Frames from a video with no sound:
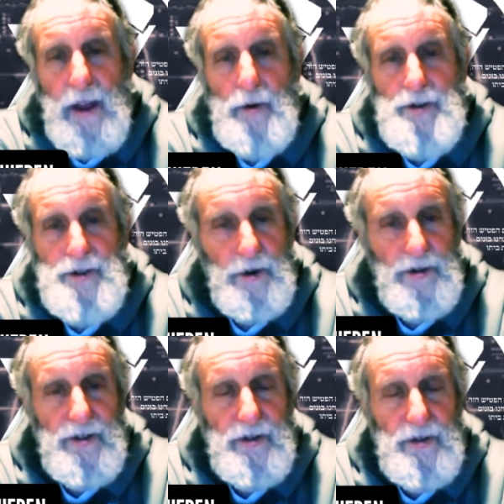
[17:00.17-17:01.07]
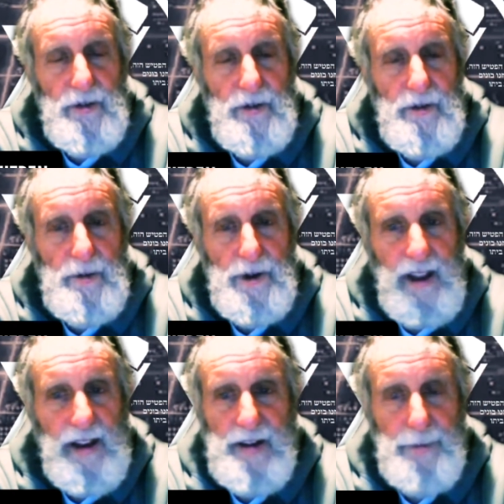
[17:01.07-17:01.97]
were Jews. But
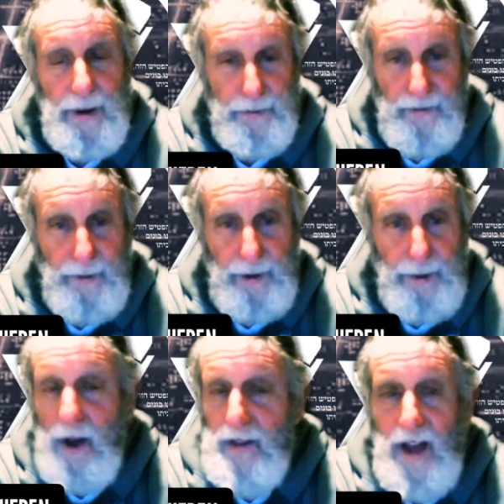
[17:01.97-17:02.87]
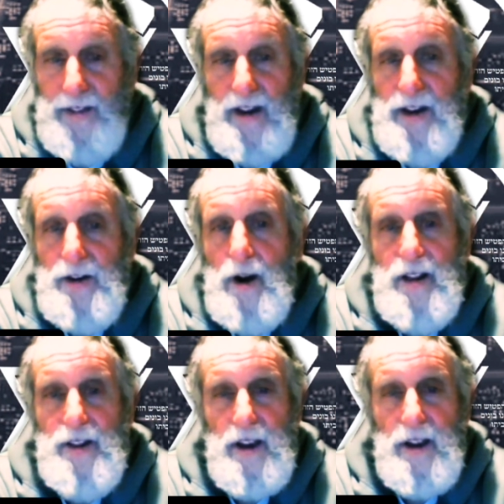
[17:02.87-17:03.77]
they didn't, but beyond that, they didn't know
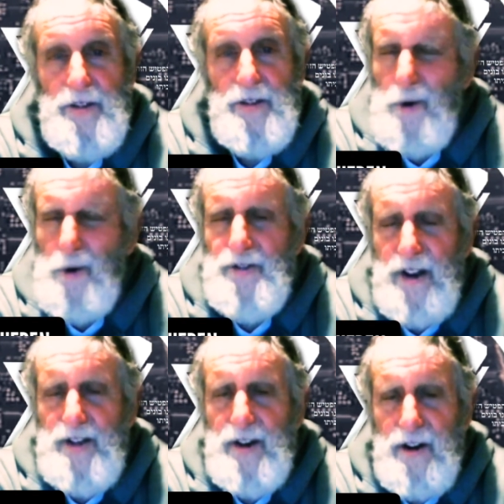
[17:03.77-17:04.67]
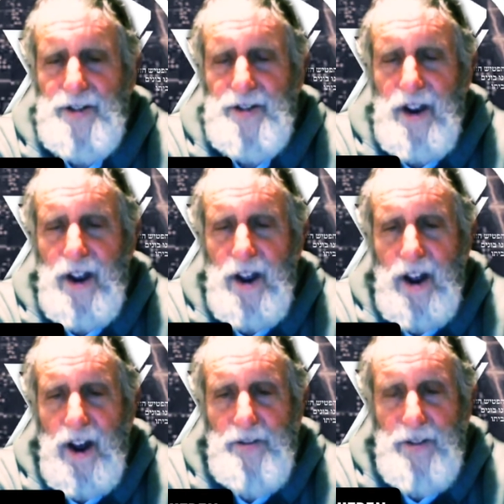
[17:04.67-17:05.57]
anything. 210 years
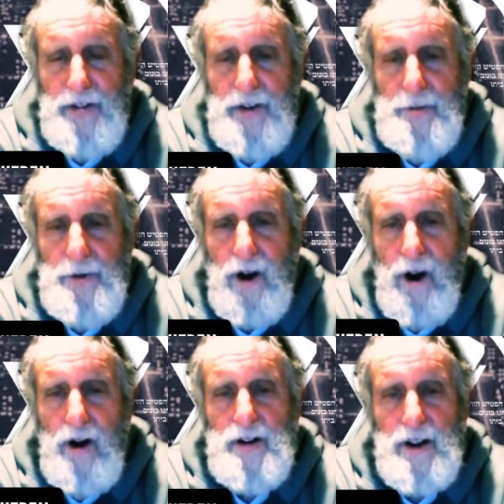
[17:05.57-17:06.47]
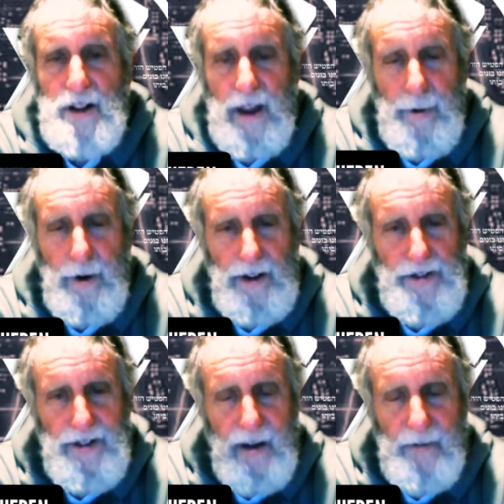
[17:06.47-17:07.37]
of nothing but hard labor
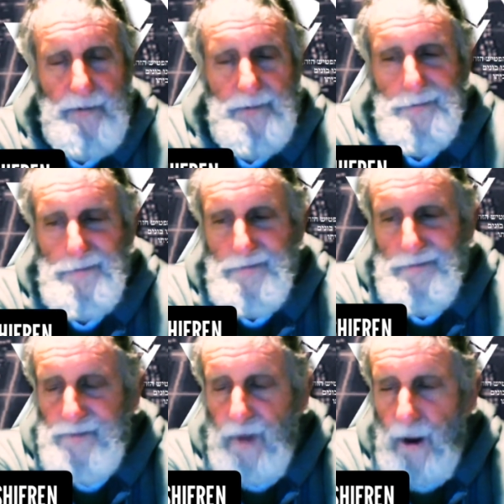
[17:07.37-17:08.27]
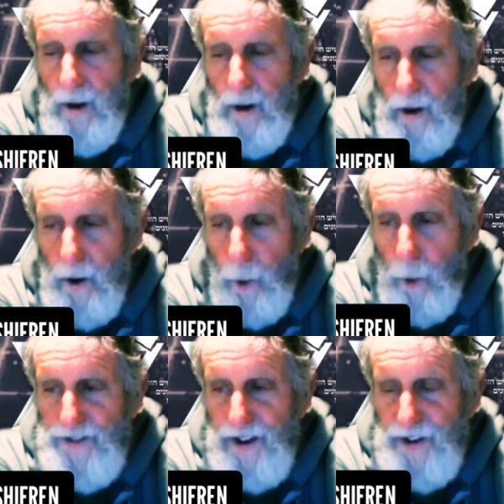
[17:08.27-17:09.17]
each day.
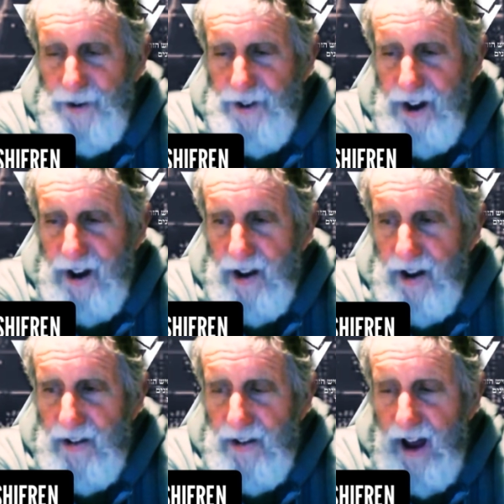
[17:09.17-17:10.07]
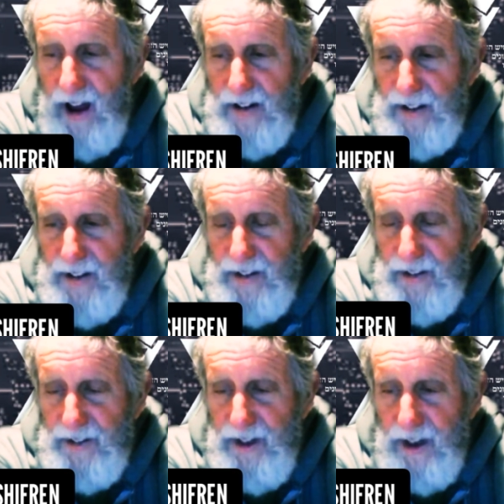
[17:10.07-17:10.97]
What's interesting that
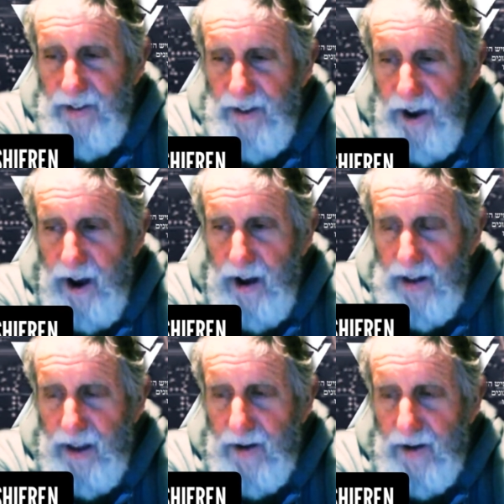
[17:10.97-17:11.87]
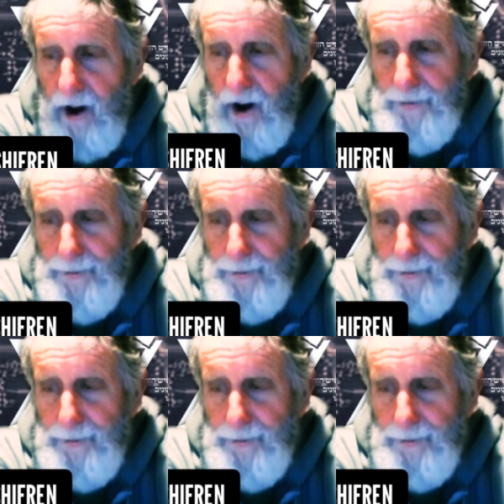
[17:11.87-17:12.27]
later on,